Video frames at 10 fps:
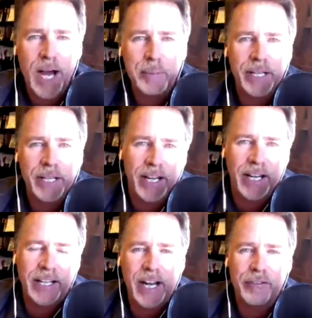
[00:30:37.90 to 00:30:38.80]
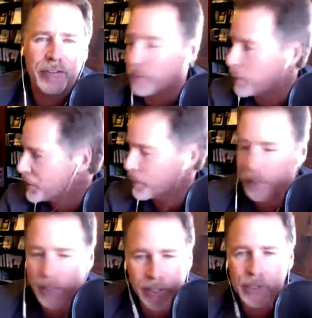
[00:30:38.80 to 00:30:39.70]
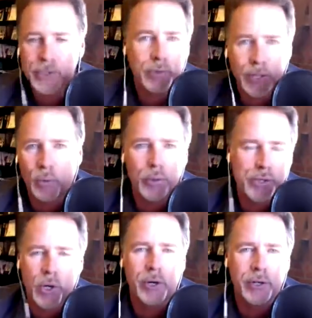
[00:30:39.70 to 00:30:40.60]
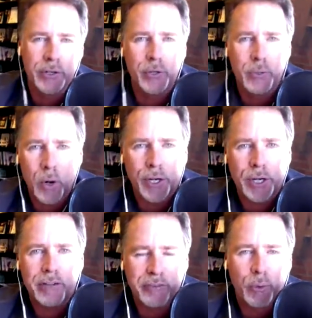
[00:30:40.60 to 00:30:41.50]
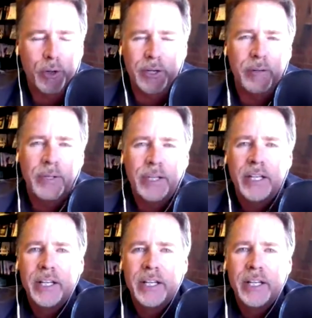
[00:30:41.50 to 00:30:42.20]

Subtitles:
copy. I got it from Russell because, we're starting to do the marketing for him.